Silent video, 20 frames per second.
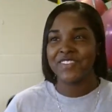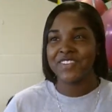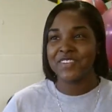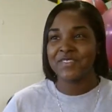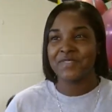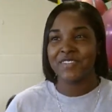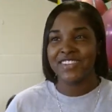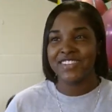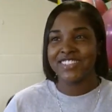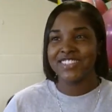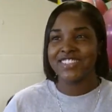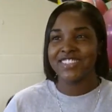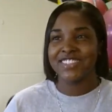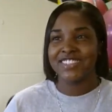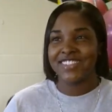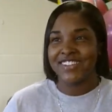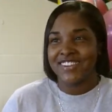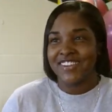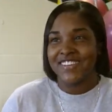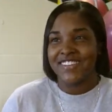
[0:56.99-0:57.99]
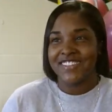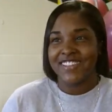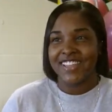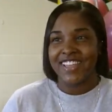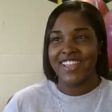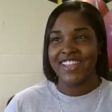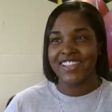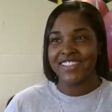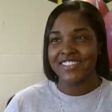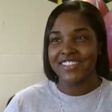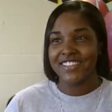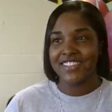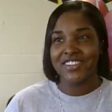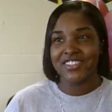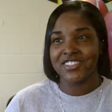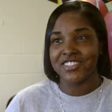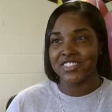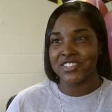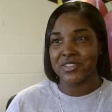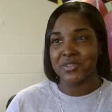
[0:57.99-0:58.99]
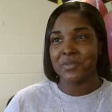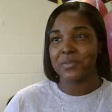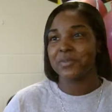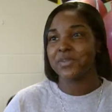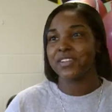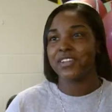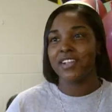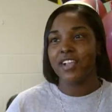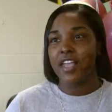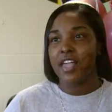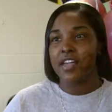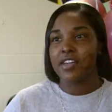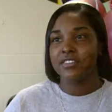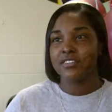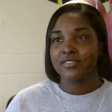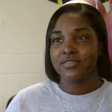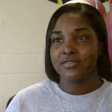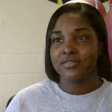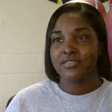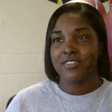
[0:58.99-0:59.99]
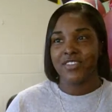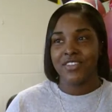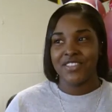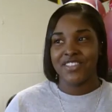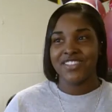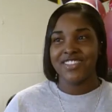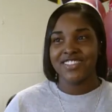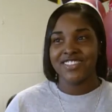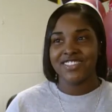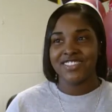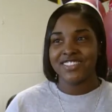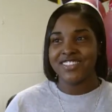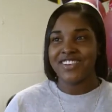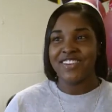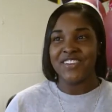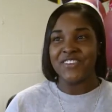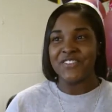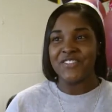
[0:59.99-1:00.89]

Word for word: pretty much all that leadership, all the good stuff.